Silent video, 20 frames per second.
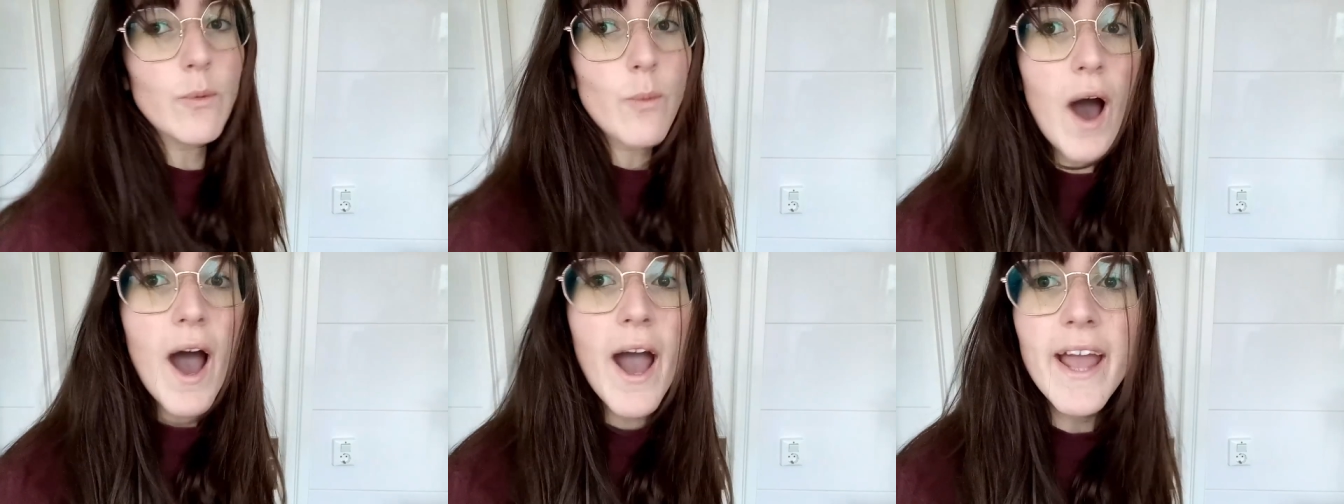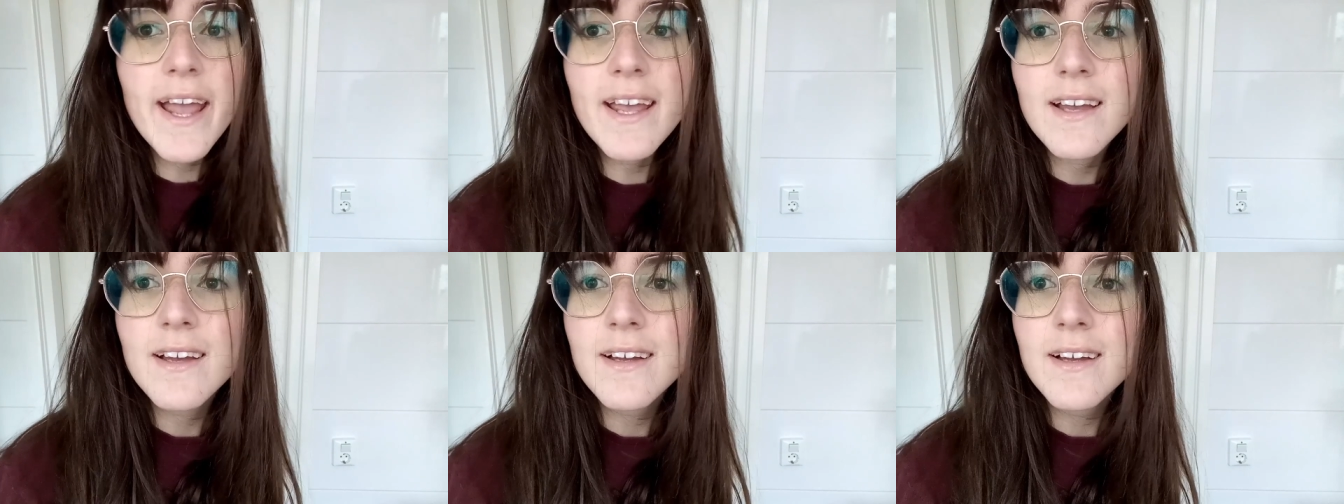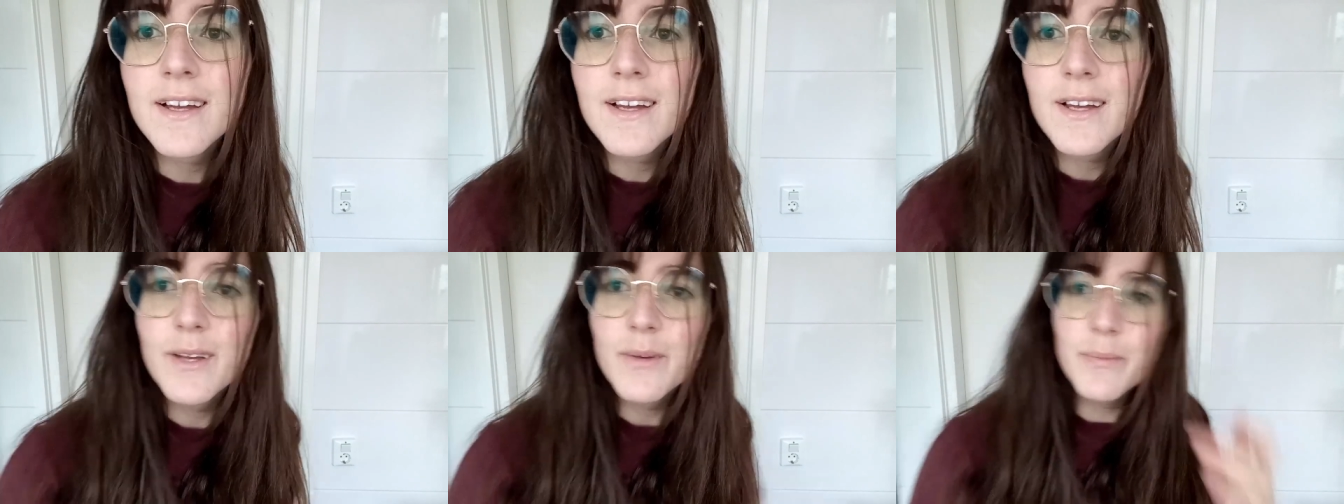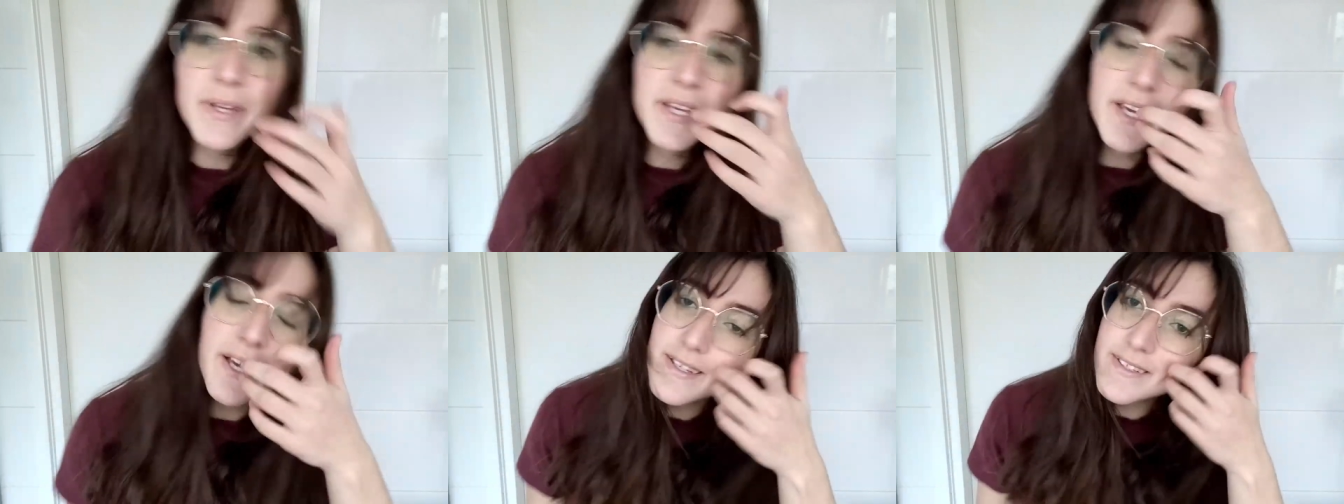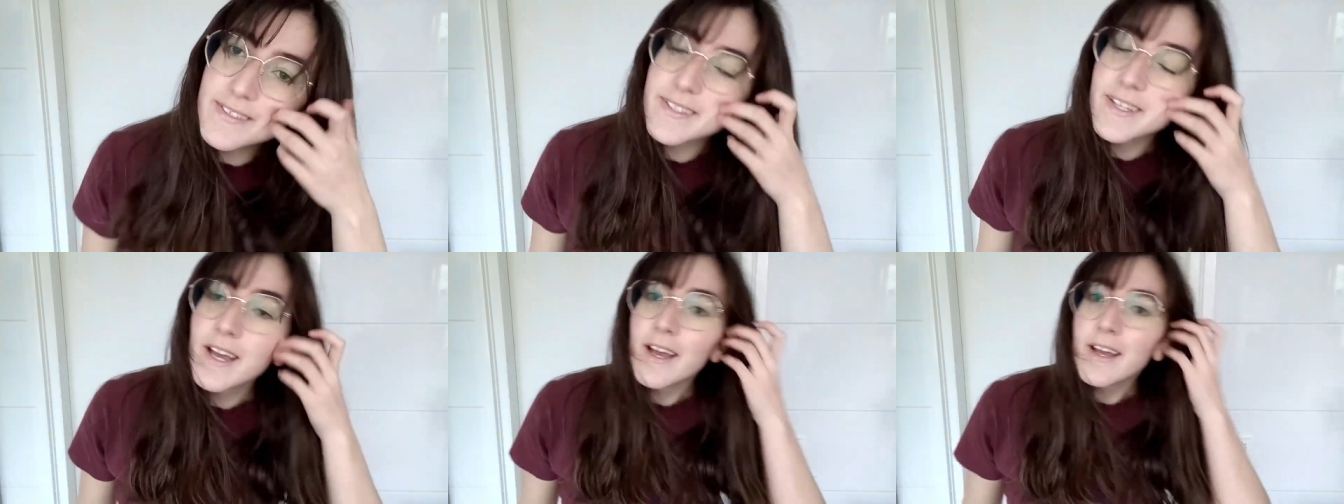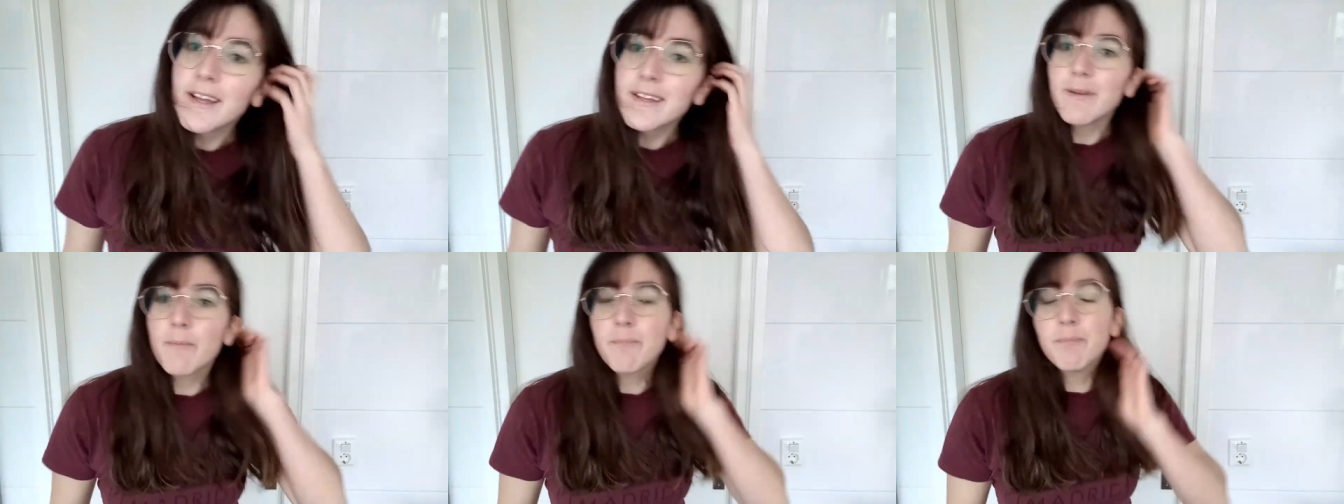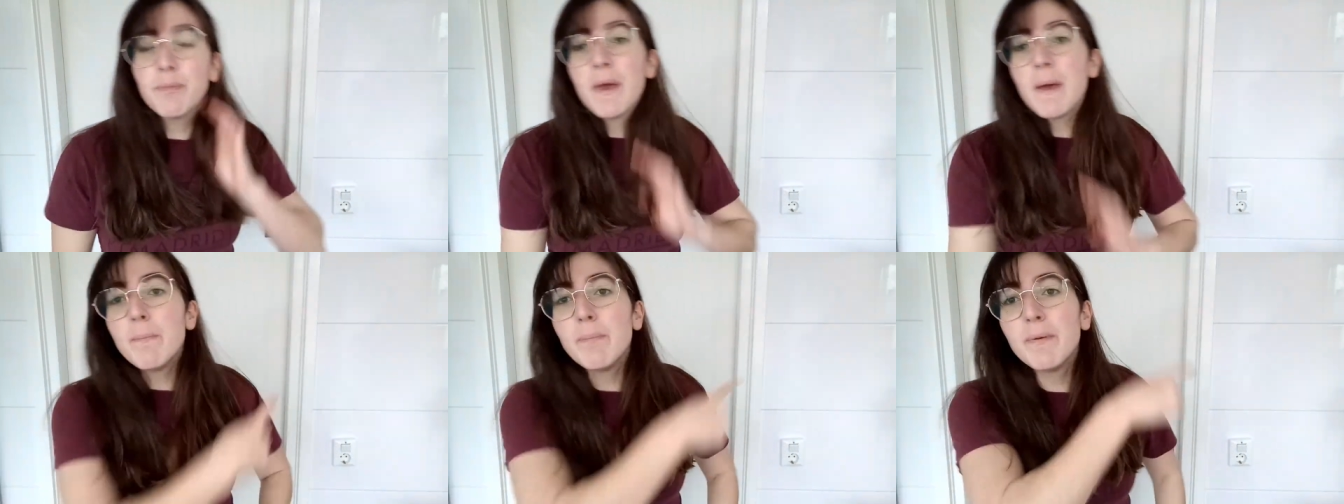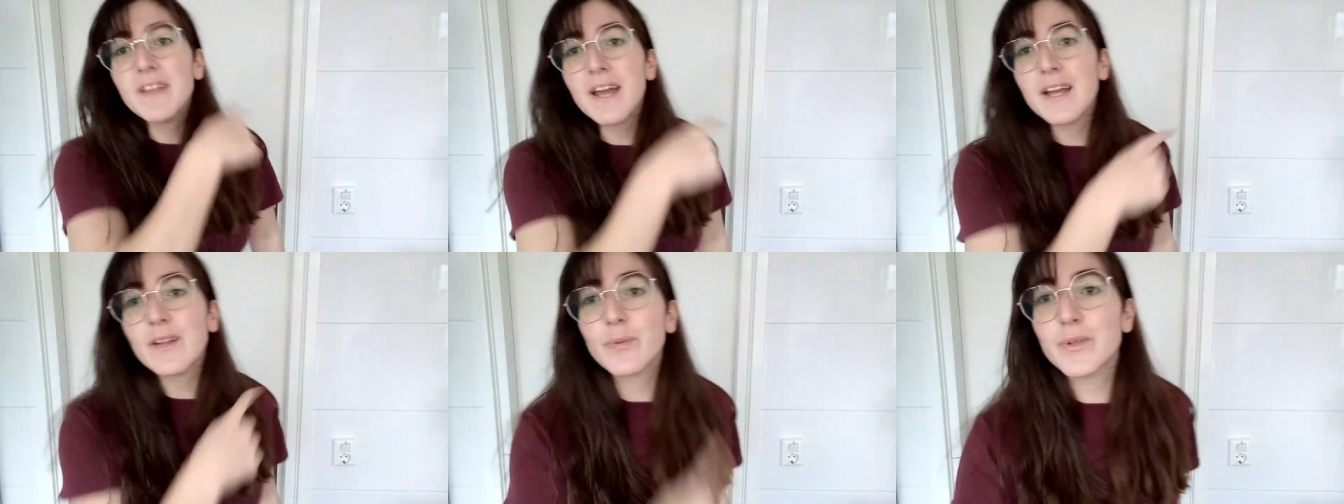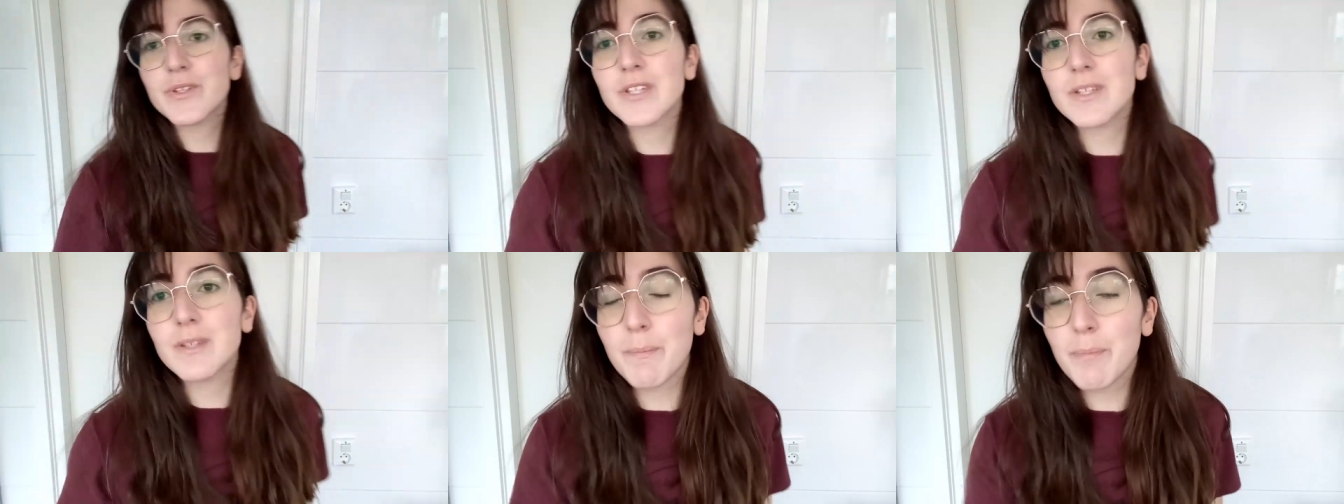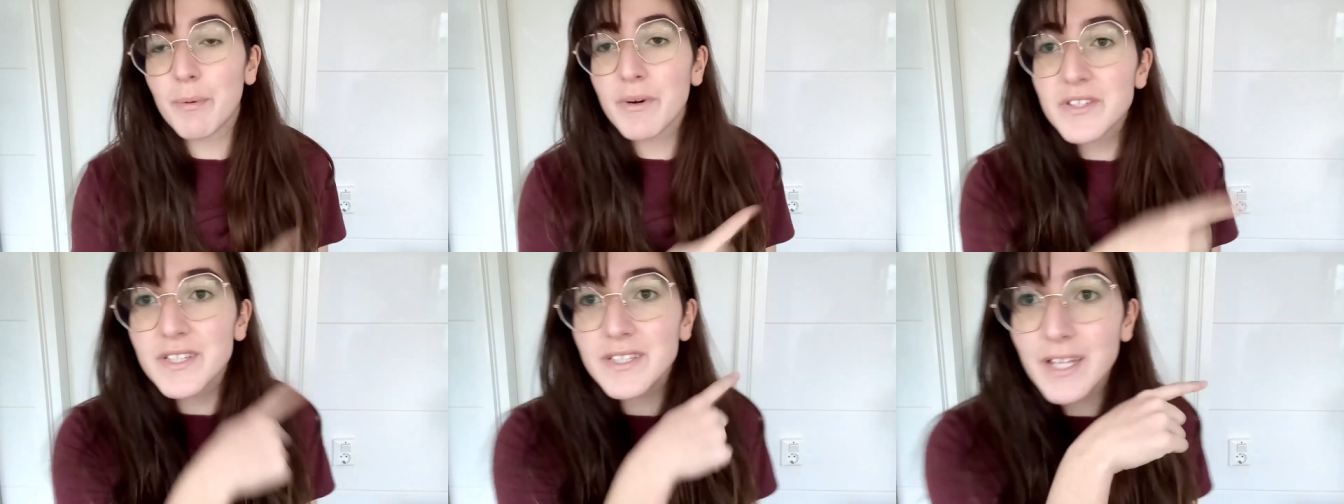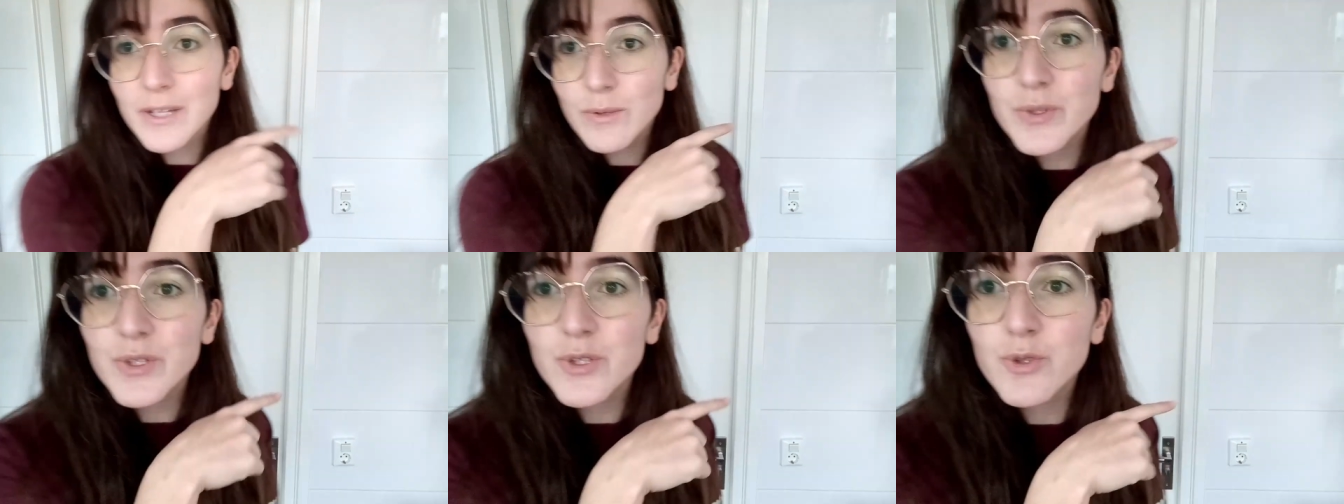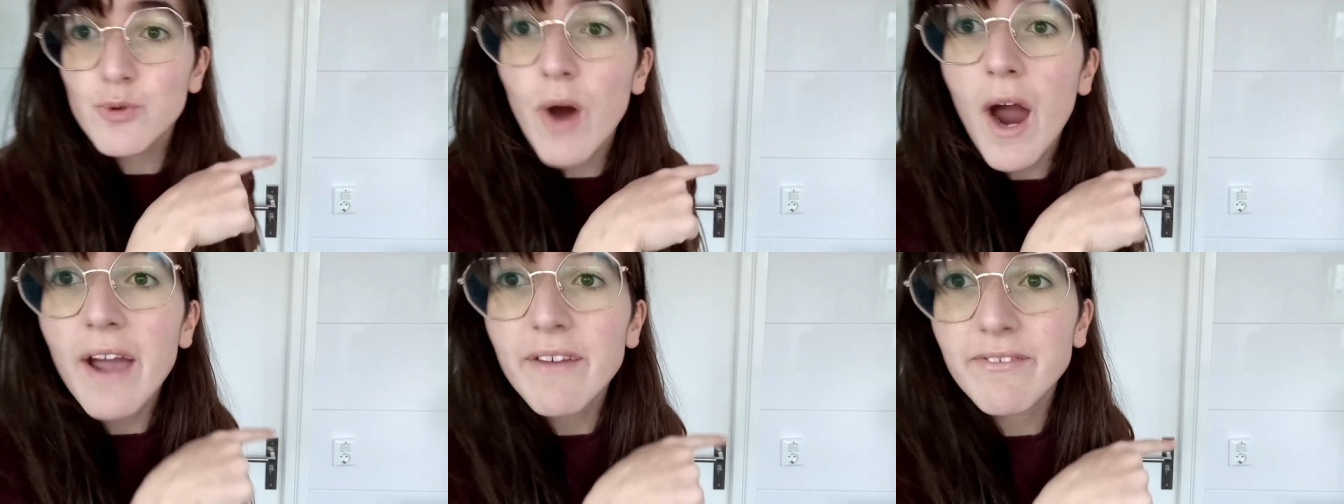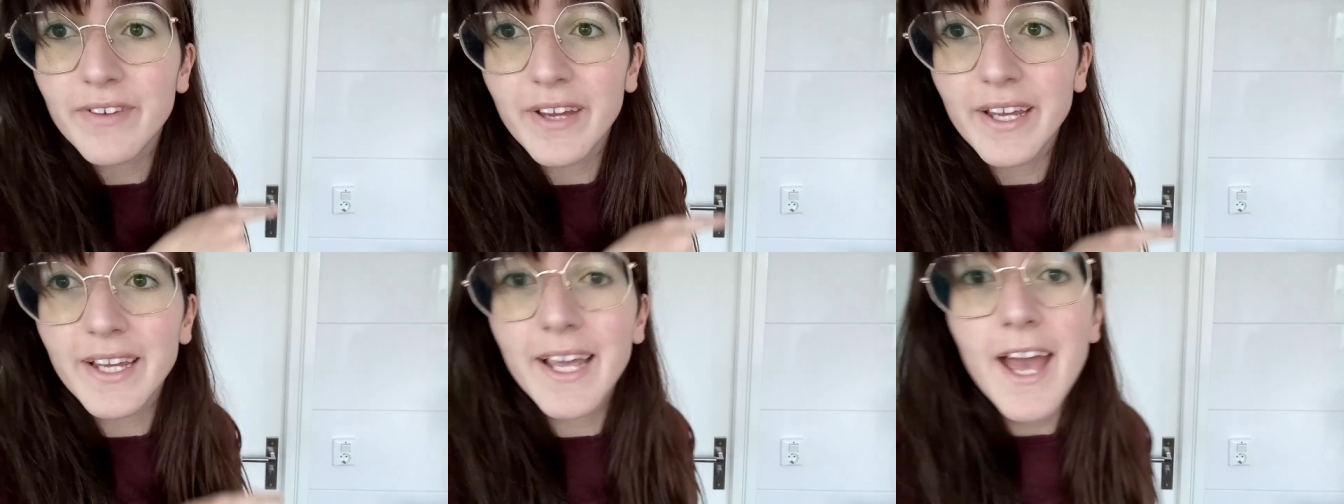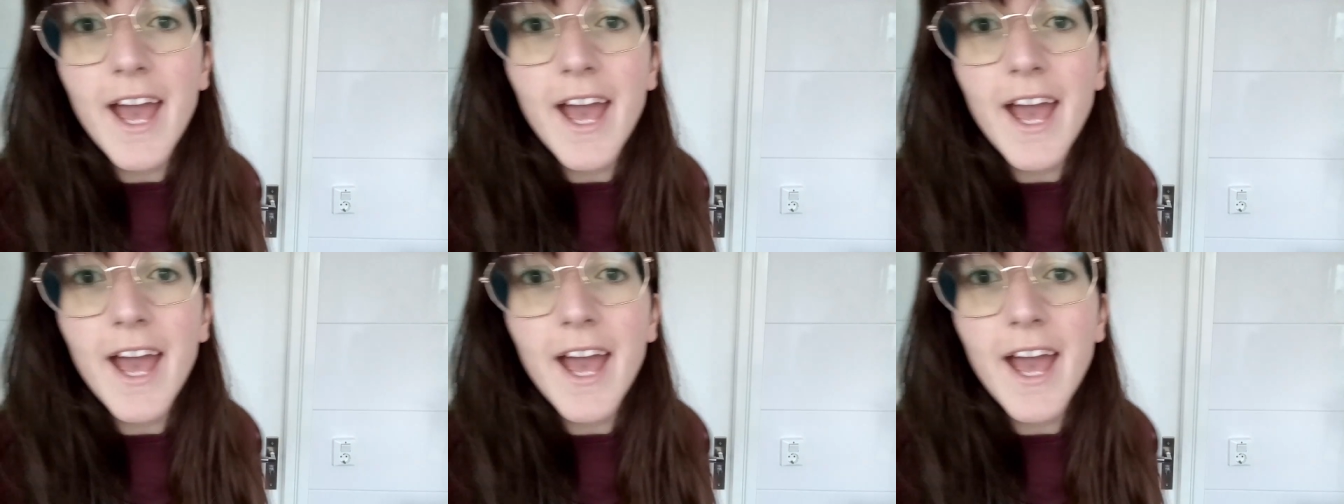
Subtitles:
why? Because the person that was driving